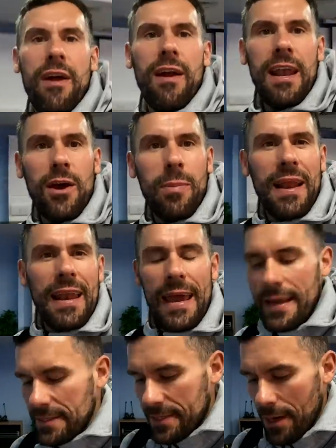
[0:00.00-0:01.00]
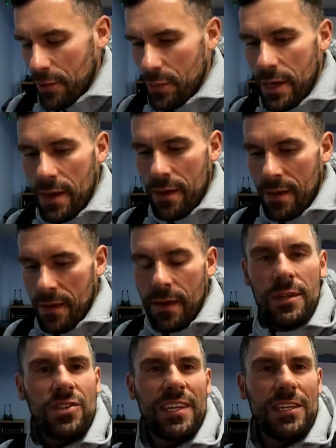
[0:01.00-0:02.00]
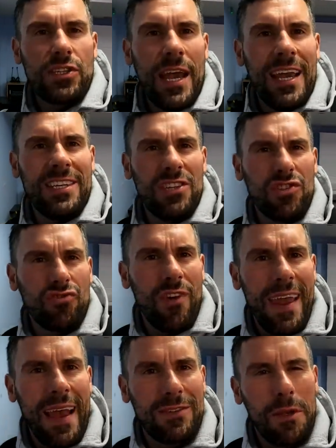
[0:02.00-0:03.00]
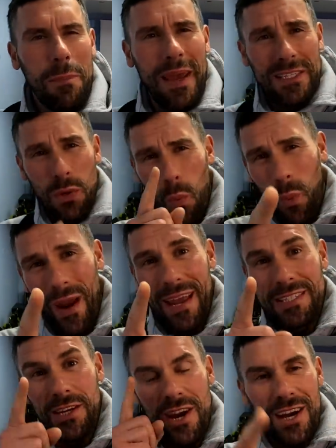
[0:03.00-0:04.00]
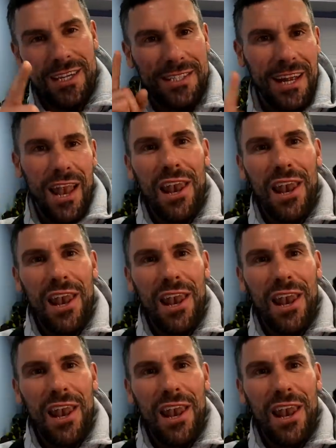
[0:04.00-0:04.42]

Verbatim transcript: we're a little bit late, so just get changed straight out to pitch. Wish us